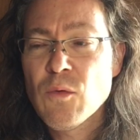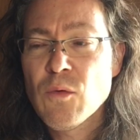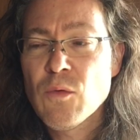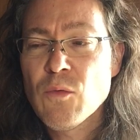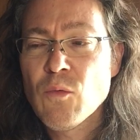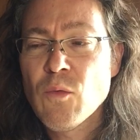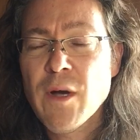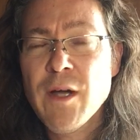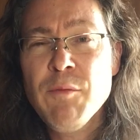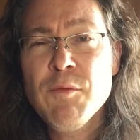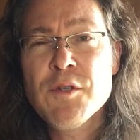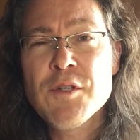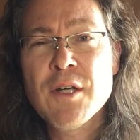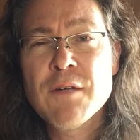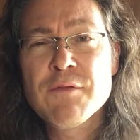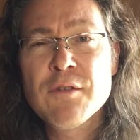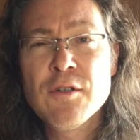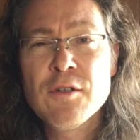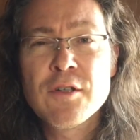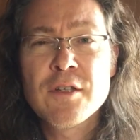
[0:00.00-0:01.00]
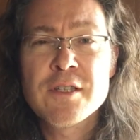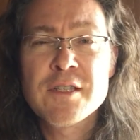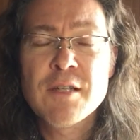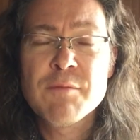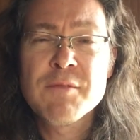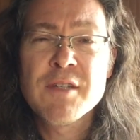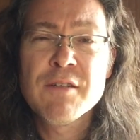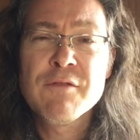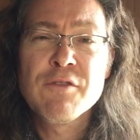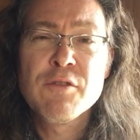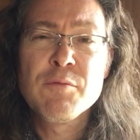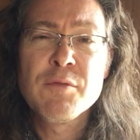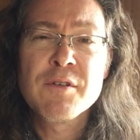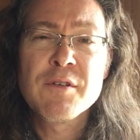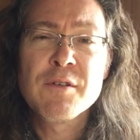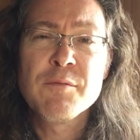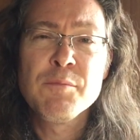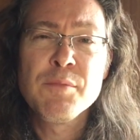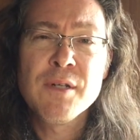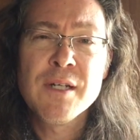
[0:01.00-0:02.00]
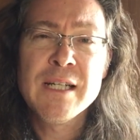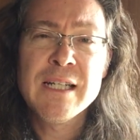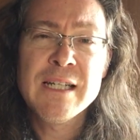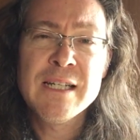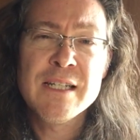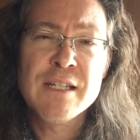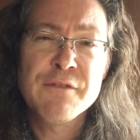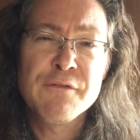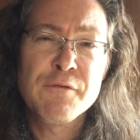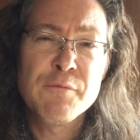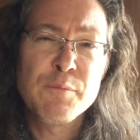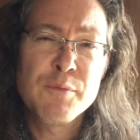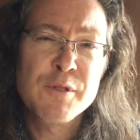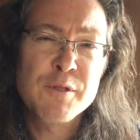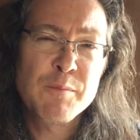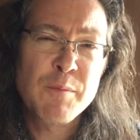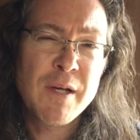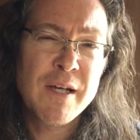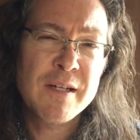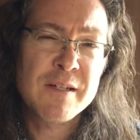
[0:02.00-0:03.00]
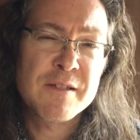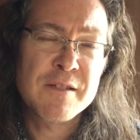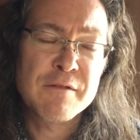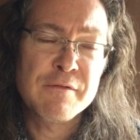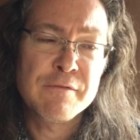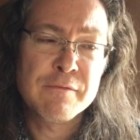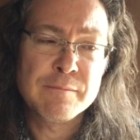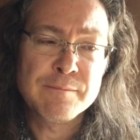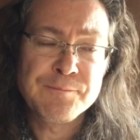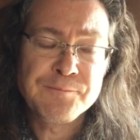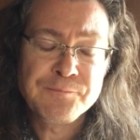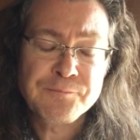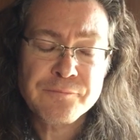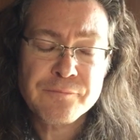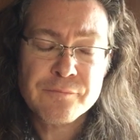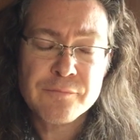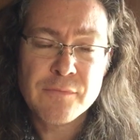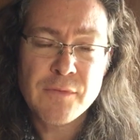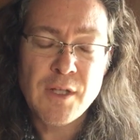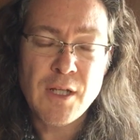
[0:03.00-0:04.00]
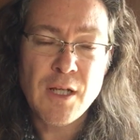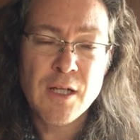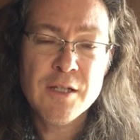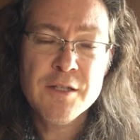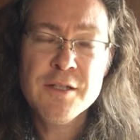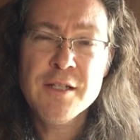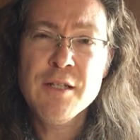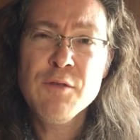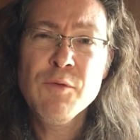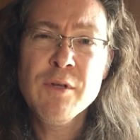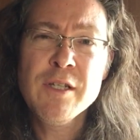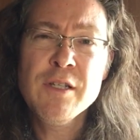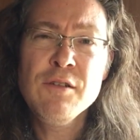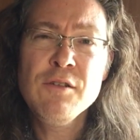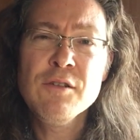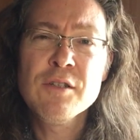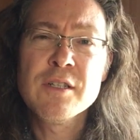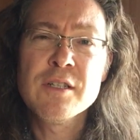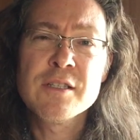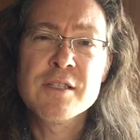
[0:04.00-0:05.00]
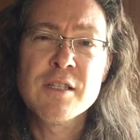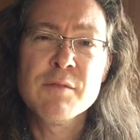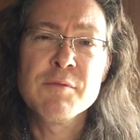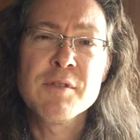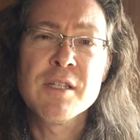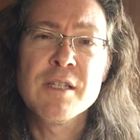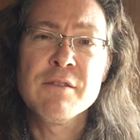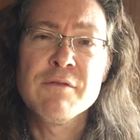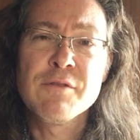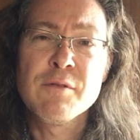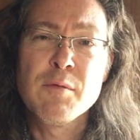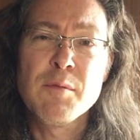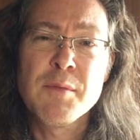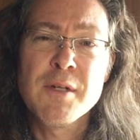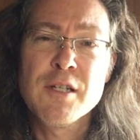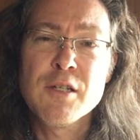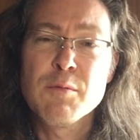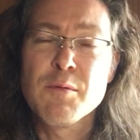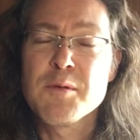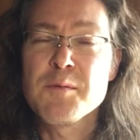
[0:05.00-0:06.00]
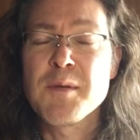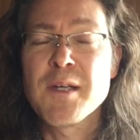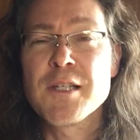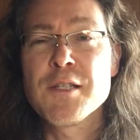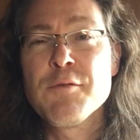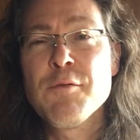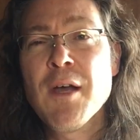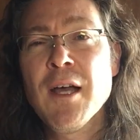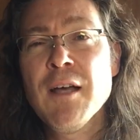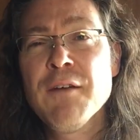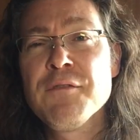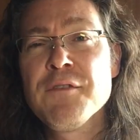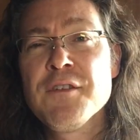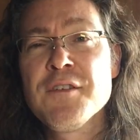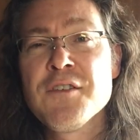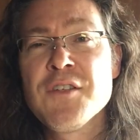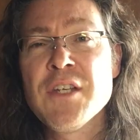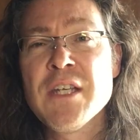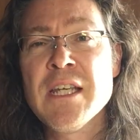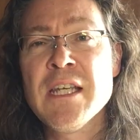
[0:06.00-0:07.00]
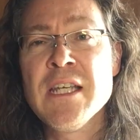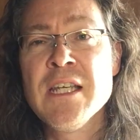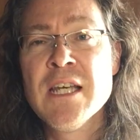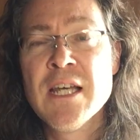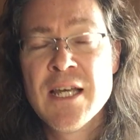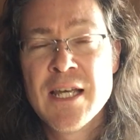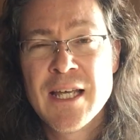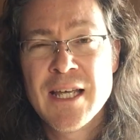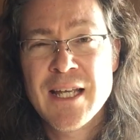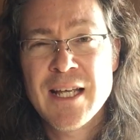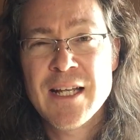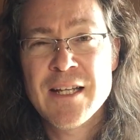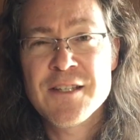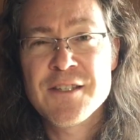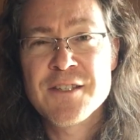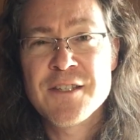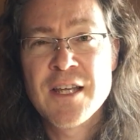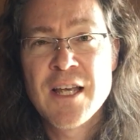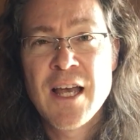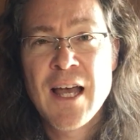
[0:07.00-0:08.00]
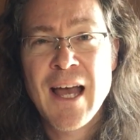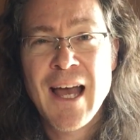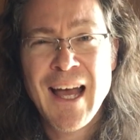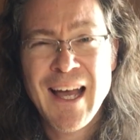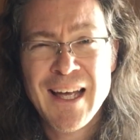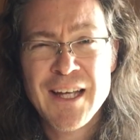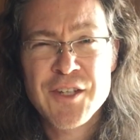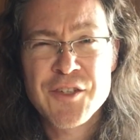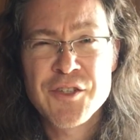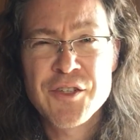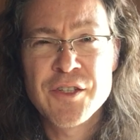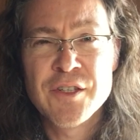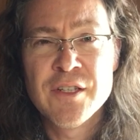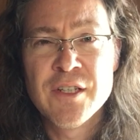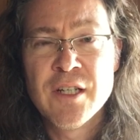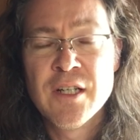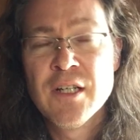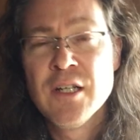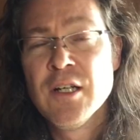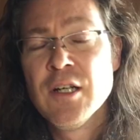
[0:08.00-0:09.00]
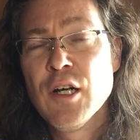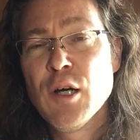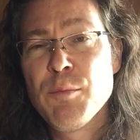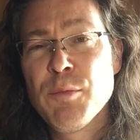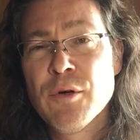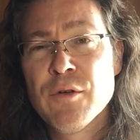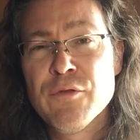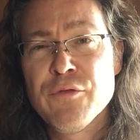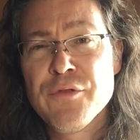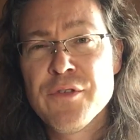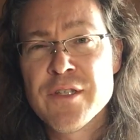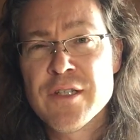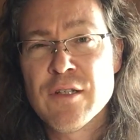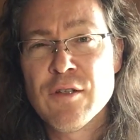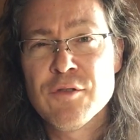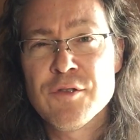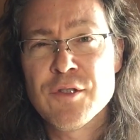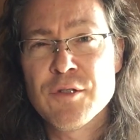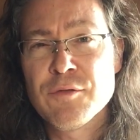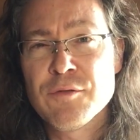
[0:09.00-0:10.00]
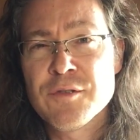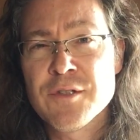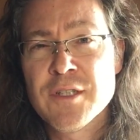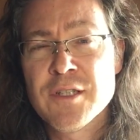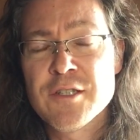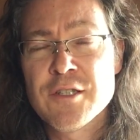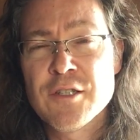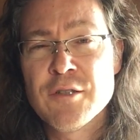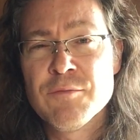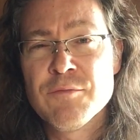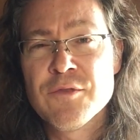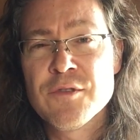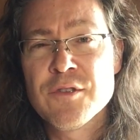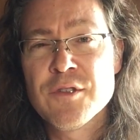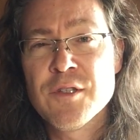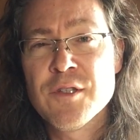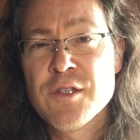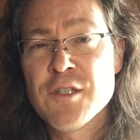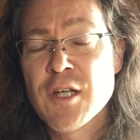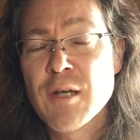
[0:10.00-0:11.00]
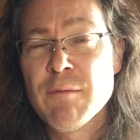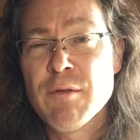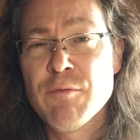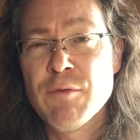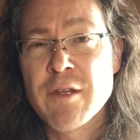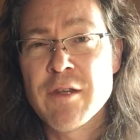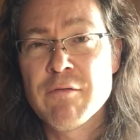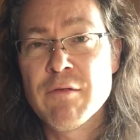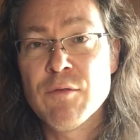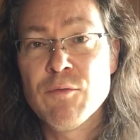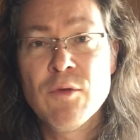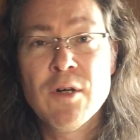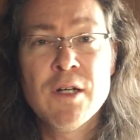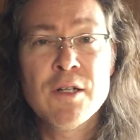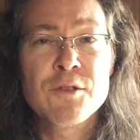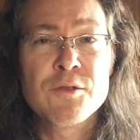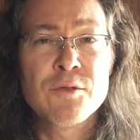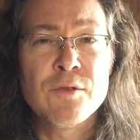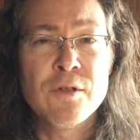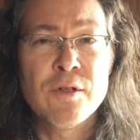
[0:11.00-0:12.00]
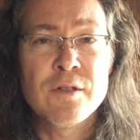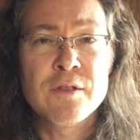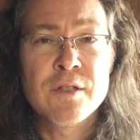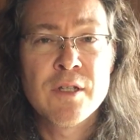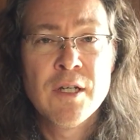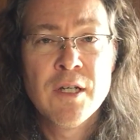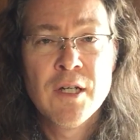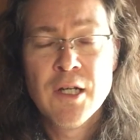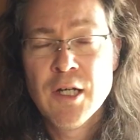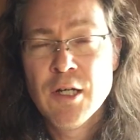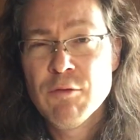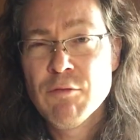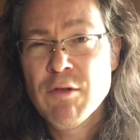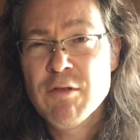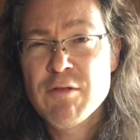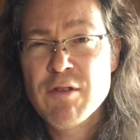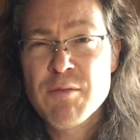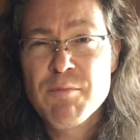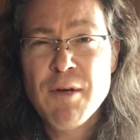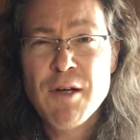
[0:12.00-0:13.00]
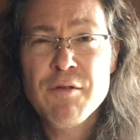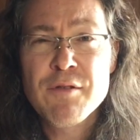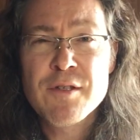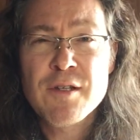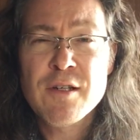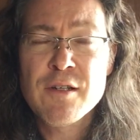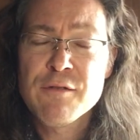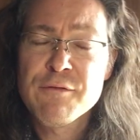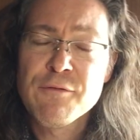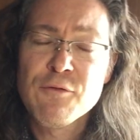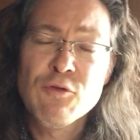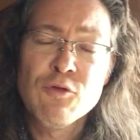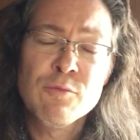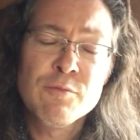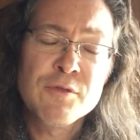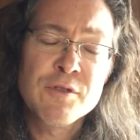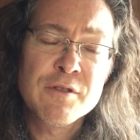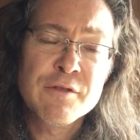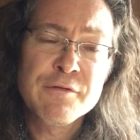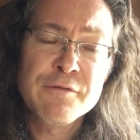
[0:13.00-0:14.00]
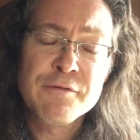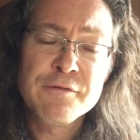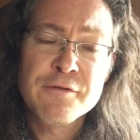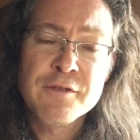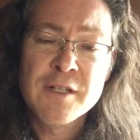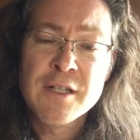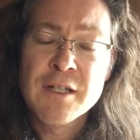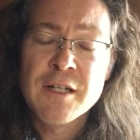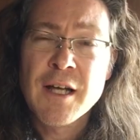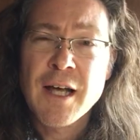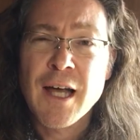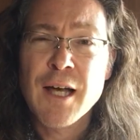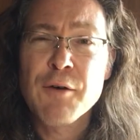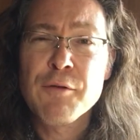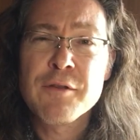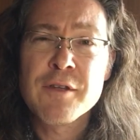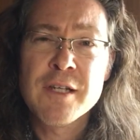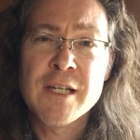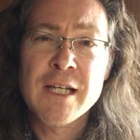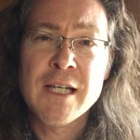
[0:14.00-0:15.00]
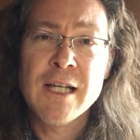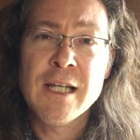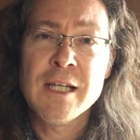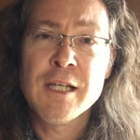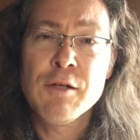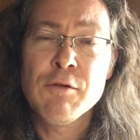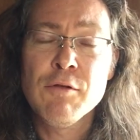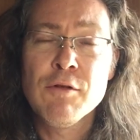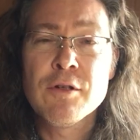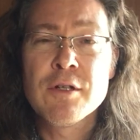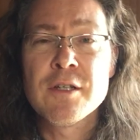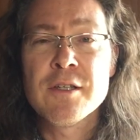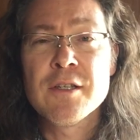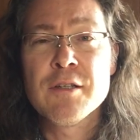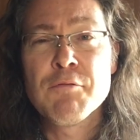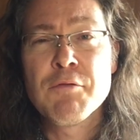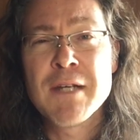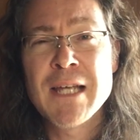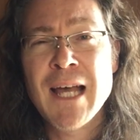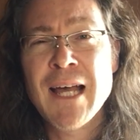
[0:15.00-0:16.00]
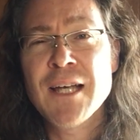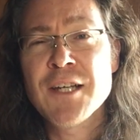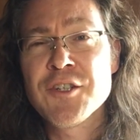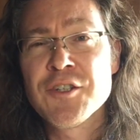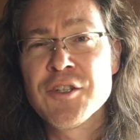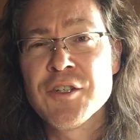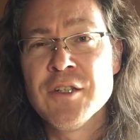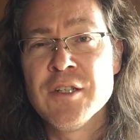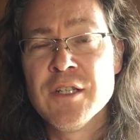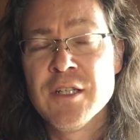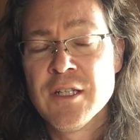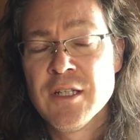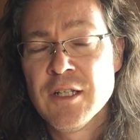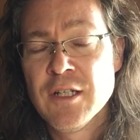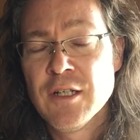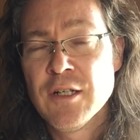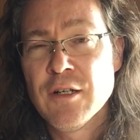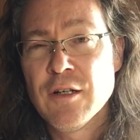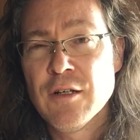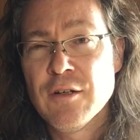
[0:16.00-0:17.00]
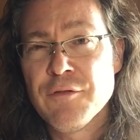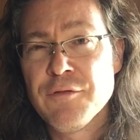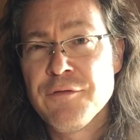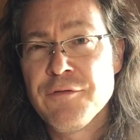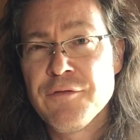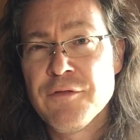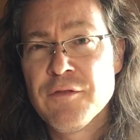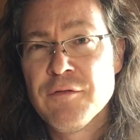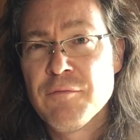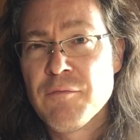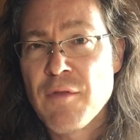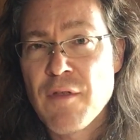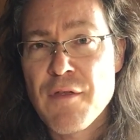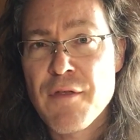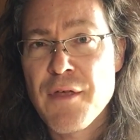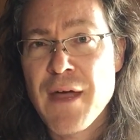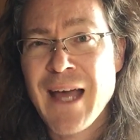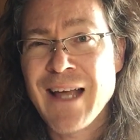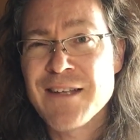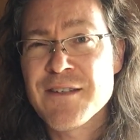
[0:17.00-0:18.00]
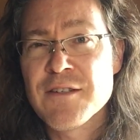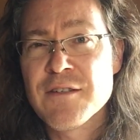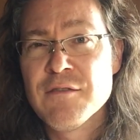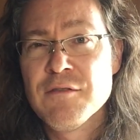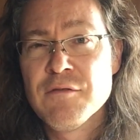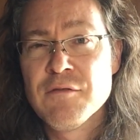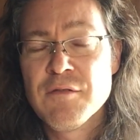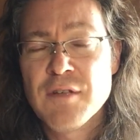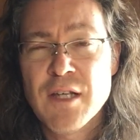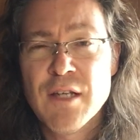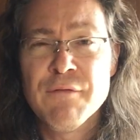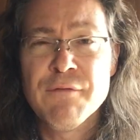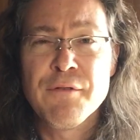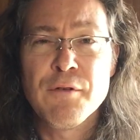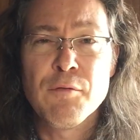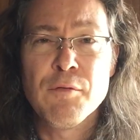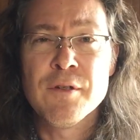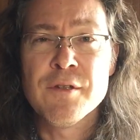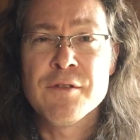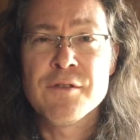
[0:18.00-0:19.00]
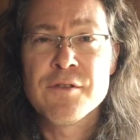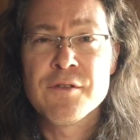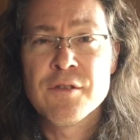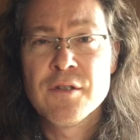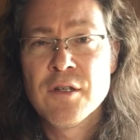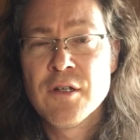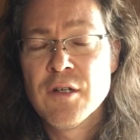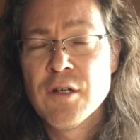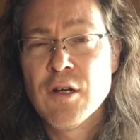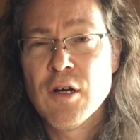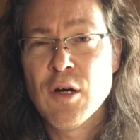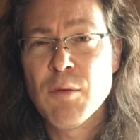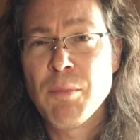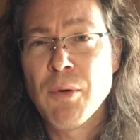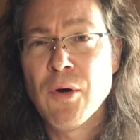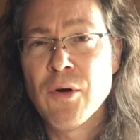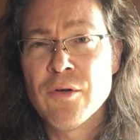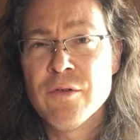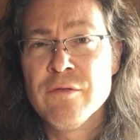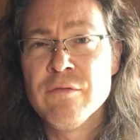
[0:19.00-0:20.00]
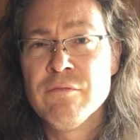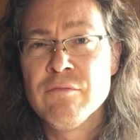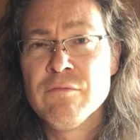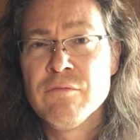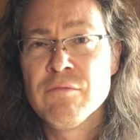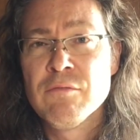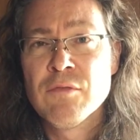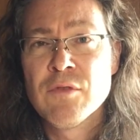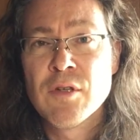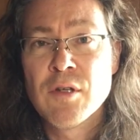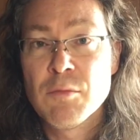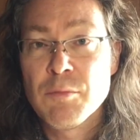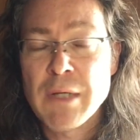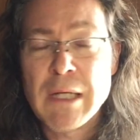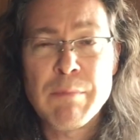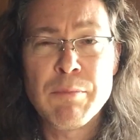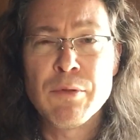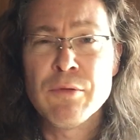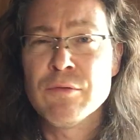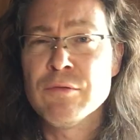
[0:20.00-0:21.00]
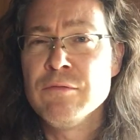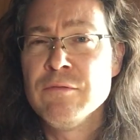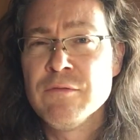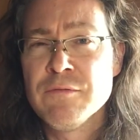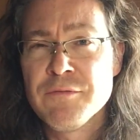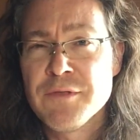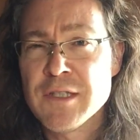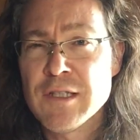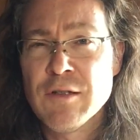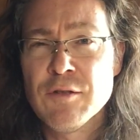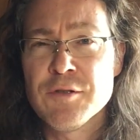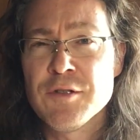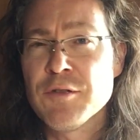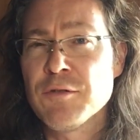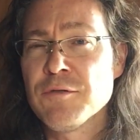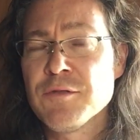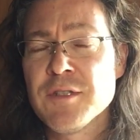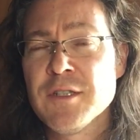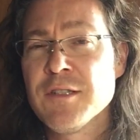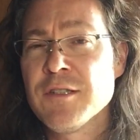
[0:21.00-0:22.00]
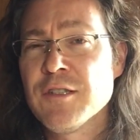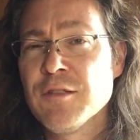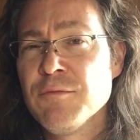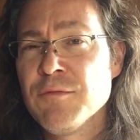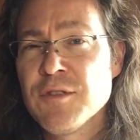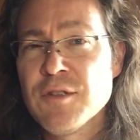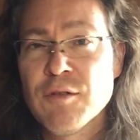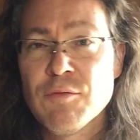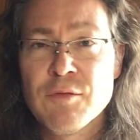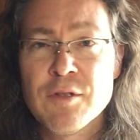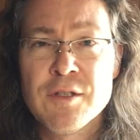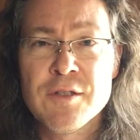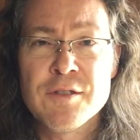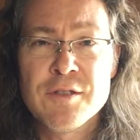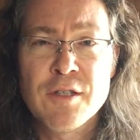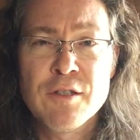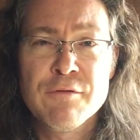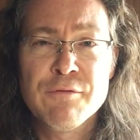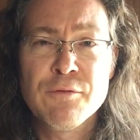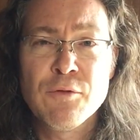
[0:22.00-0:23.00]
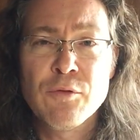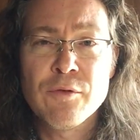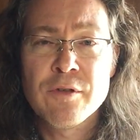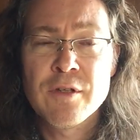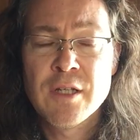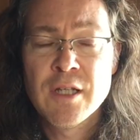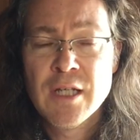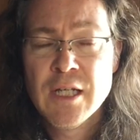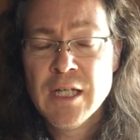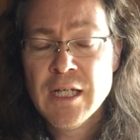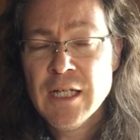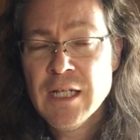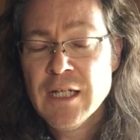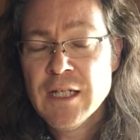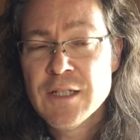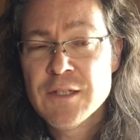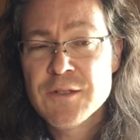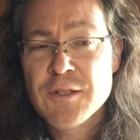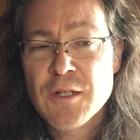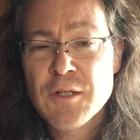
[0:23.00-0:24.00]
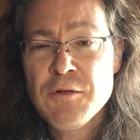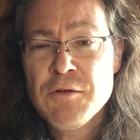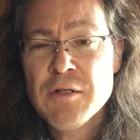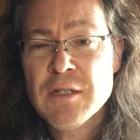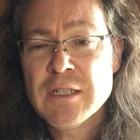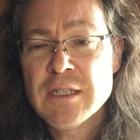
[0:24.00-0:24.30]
way in which you have to look at something from a completely different perspective. You see, when you look at something from a medical perspective, you have to see its action upon physiological systems to determine whether it works or not. Whereas with most other forms of health and healing, you look at the reaction of that influence upon people, physiological systems, so on and so forth. So,